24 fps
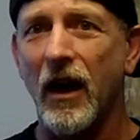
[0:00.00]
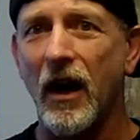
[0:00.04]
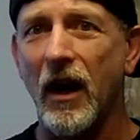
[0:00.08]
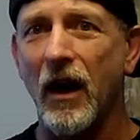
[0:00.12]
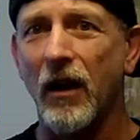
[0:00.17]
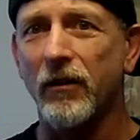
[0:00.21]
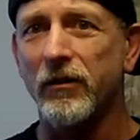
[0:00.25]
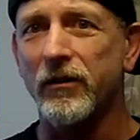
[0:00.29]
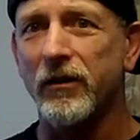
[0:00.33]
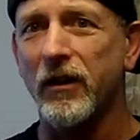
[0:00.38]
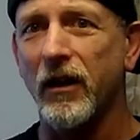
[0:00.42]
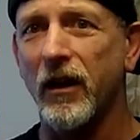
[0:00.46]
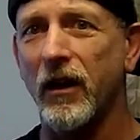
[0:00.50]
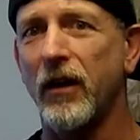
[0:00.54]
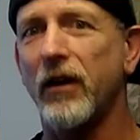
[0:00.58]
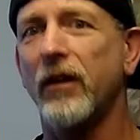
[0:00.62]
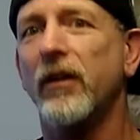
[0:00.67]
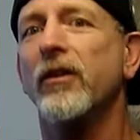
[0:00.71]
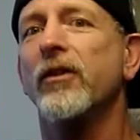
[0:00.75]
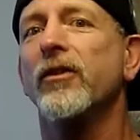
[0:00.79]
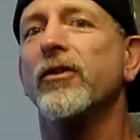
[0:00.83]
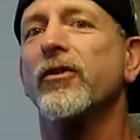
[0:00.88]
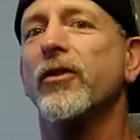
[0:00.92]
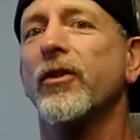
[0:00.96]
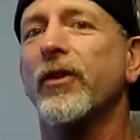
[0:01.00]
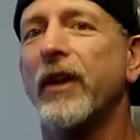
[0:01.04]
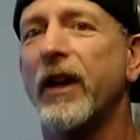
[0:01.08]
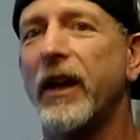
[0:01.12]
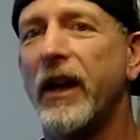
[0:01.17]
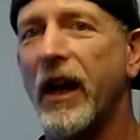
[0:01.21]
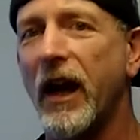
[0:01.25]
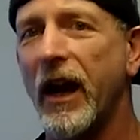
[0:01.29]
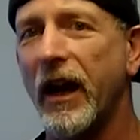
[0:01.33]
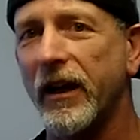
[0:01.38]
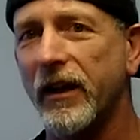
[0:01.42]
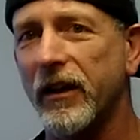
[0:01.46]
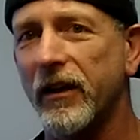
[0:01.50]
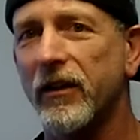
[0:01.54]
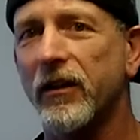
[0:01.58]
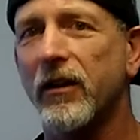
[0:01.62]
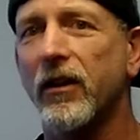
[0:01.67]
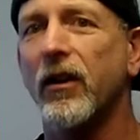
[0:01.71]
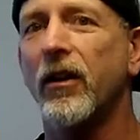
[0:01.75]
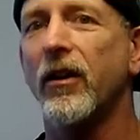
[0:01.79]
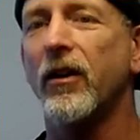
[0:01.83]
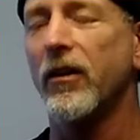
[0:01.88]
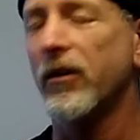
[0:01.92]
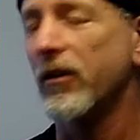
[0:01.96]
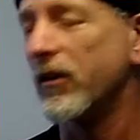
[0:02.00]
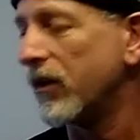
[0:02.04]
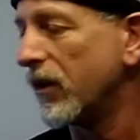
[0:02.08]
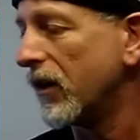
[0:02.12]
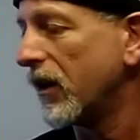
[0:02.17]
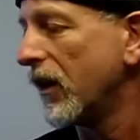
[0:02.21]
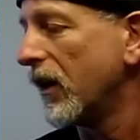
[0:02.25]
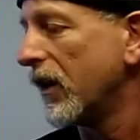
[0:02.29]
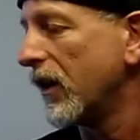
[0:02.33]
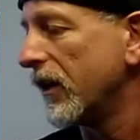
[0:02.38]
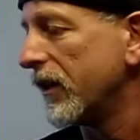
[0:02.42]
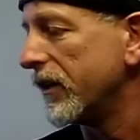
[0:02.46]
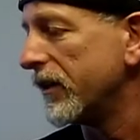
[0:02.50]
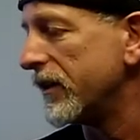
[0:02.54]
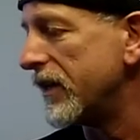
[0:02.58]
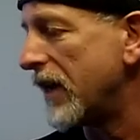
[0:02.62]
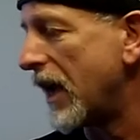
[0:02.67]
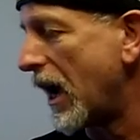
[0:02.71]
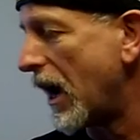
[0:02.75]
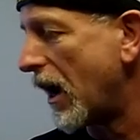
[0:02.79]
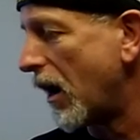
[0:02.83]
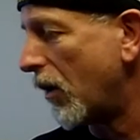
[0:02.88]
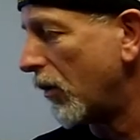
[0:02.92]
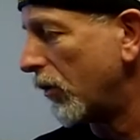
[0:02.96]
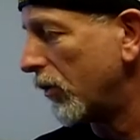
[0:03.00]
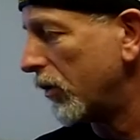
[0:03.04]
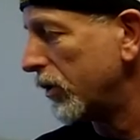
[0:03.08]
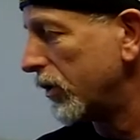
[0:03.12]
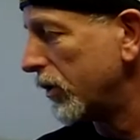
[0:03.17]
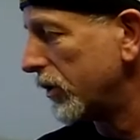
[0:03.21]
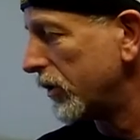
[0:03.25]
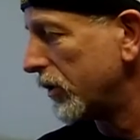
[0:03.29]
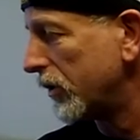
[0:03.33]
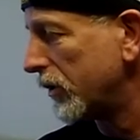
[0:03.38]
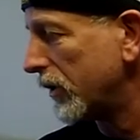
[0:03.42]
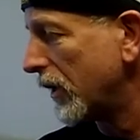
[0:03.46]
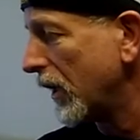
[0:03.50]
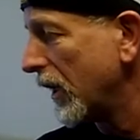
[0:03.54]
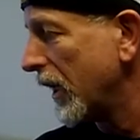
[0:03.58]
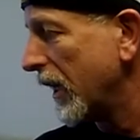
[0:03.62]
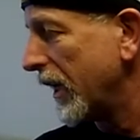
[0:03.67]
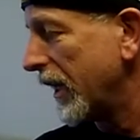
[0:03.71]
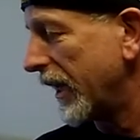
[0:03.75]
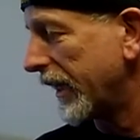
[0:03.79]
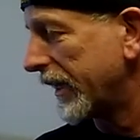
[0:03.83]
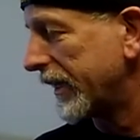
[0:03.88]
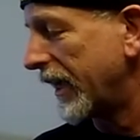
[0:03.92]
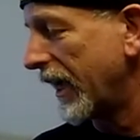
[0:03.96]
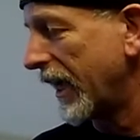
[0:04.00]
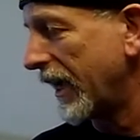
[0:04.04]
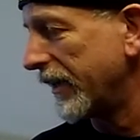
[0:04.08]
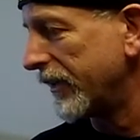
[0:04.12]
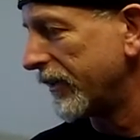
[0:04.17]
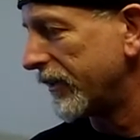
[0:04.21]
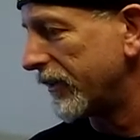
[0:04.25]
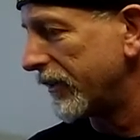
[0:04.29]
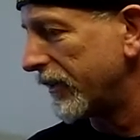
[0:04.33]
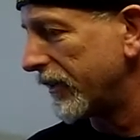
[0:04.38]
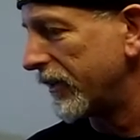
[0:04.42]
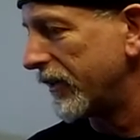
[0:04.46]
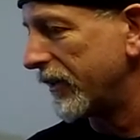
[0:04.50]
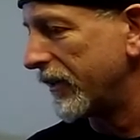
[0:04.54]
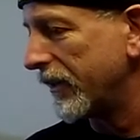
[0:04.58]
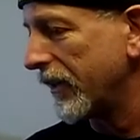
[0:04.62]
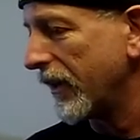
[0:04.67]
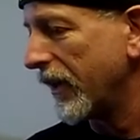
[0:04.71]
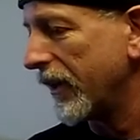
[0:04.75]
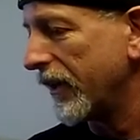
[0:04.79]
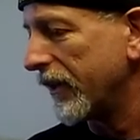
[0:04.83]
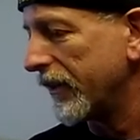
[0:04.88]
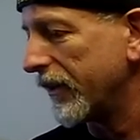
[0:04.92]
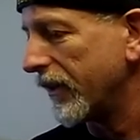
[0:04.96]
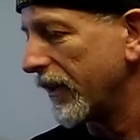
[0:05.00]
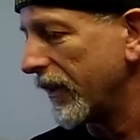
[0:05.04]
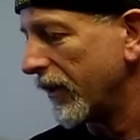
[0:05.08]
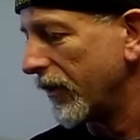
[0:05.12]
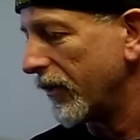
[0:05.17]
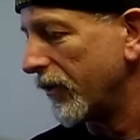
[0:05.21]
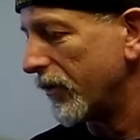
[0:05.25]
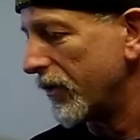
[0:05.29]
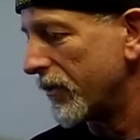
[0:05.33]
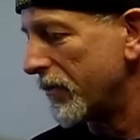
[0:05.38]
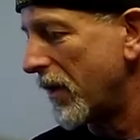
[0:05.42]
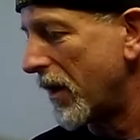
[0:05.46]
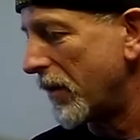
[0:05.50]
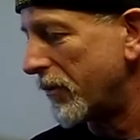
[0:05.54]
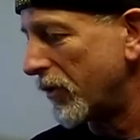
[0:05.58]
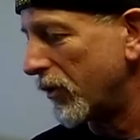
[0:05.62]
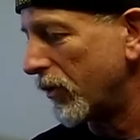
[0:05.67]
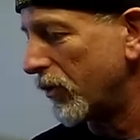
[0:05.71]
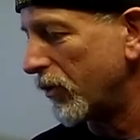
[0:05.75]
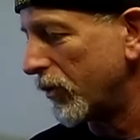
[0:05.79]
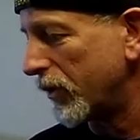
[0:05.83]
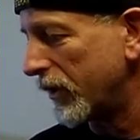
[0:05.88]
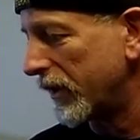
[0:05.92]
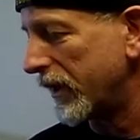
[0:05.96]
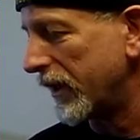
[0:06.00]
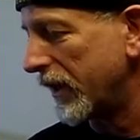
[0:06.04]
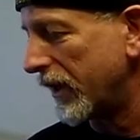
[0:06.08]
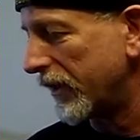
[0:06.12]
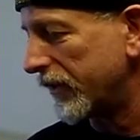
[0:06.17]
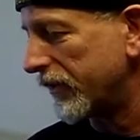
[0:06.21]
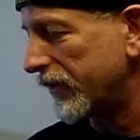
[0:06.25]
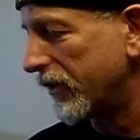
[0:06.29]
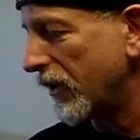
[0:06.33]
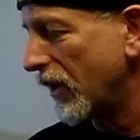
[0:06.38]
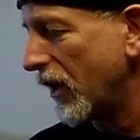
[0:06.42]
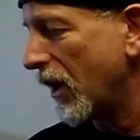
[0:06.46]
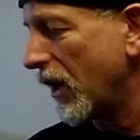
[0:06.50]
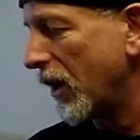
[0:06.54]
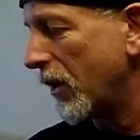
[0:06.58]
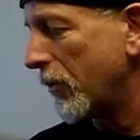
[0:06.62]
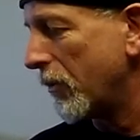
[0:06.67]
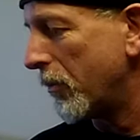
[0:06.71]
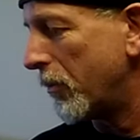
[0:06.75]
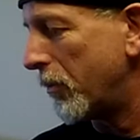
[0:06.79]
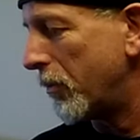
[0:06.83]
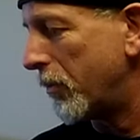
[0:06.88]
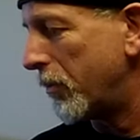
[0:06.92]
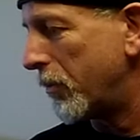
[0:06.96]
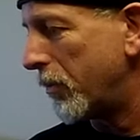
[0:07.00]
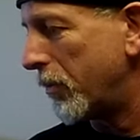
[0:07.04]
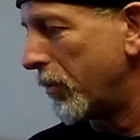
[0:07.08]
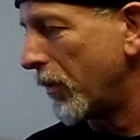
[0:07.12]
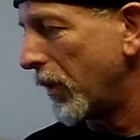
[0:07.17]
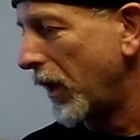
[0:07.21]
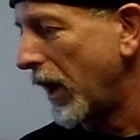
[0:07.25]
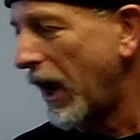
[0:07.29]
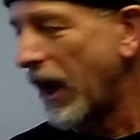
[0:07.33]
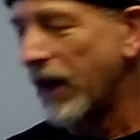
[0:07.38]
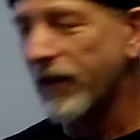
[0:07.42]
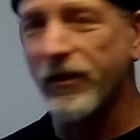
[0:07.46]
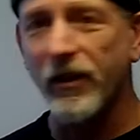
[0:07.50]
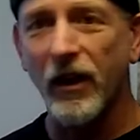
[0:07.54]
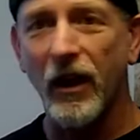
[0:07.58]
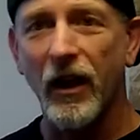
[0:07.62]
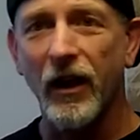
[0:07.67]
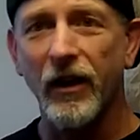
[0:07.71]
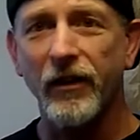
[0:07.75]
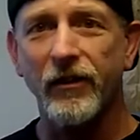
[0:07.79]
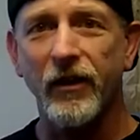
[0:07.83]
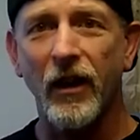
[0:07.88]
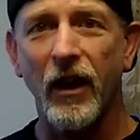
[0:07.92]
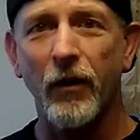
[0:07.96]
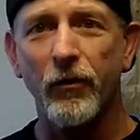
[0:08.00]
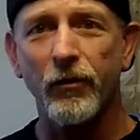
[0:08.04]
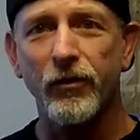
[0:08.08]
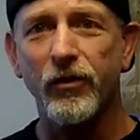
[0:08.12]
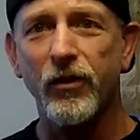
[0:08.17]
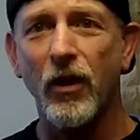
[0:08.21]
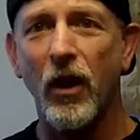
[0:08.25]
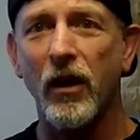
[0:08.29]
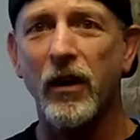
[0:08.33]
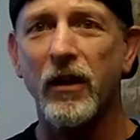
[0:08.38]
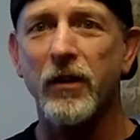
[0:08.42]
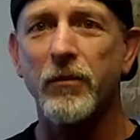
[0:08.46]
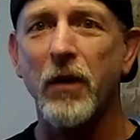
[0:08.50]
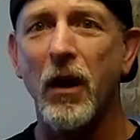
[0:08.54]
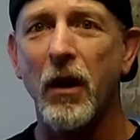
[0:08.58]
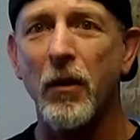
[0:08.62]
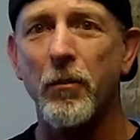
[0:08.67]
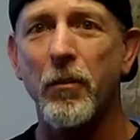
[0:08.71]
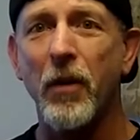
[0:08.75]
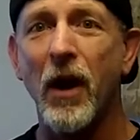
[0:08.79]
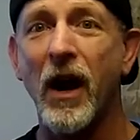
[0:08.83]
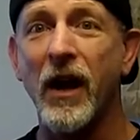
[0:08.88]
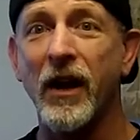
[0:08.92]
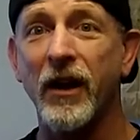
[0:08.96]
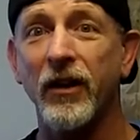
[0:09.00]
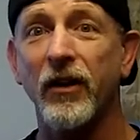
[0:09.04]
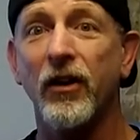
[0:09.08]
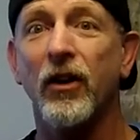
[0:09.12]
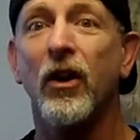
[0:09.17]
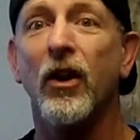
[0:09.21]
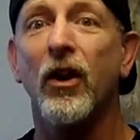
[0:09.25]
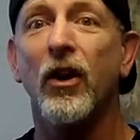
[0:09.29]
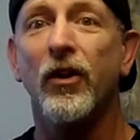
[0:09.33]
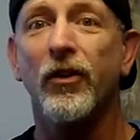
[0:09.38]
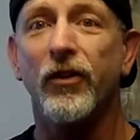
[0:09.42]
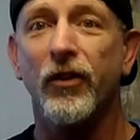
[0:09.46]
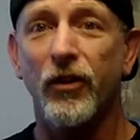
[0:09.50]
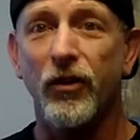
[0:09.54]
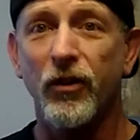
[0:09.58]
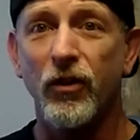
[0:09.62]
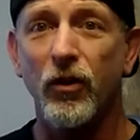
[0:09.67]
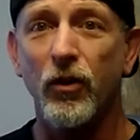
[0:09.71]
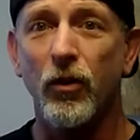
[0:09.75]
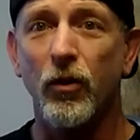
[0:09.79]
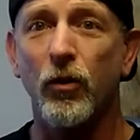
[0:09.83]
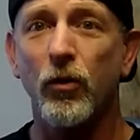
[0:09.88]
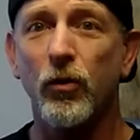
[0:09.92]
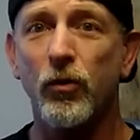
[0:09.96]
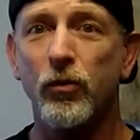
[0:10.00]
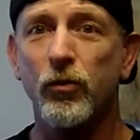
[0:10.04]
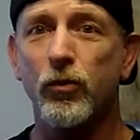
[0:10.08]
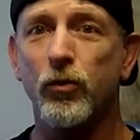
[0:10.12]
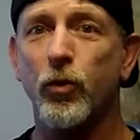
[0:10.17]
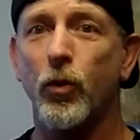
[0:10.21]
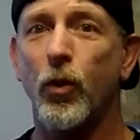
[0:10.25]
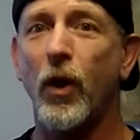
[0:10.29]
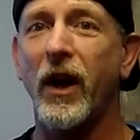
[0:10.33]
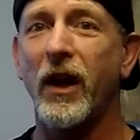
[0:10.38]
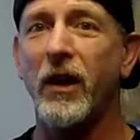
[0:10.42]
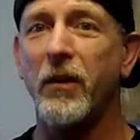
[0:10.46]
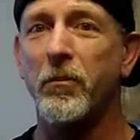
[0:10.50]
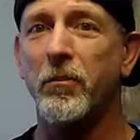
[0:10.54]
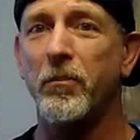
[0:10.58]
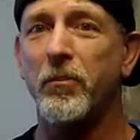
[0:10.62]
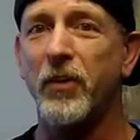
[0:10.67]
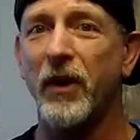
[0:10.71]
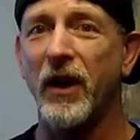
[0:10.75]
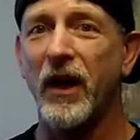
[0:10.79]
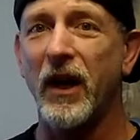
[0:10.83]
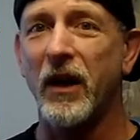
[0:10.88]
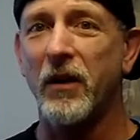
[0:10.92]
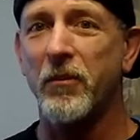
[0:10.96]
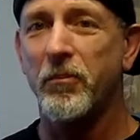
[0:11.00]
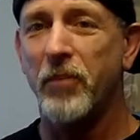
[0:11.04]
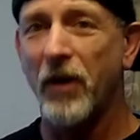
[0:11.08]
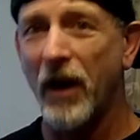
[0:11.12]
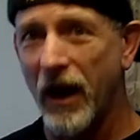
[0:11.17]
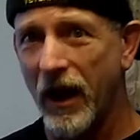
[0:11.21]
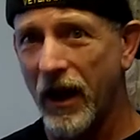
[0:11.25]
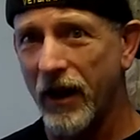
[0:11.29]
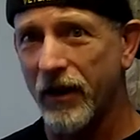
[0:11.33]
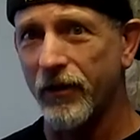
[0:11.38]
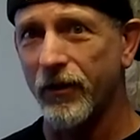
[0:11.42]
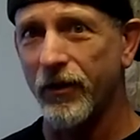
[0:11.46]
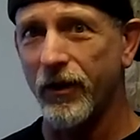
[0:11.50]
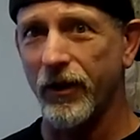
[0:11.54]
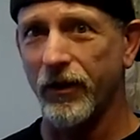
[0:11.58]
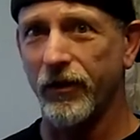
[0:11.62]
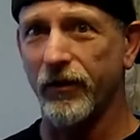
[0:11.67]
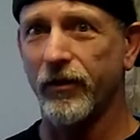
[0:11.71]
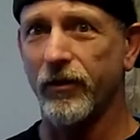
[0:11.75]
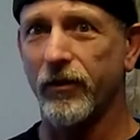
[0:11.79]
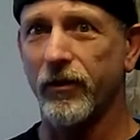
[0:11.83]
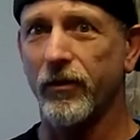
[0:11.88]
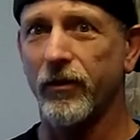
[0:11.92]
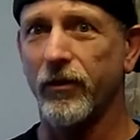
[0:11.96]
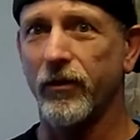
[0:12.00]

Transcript: out there so that I can learn. Now, I can't remember who it is. As I was talking about buying the new great big batteries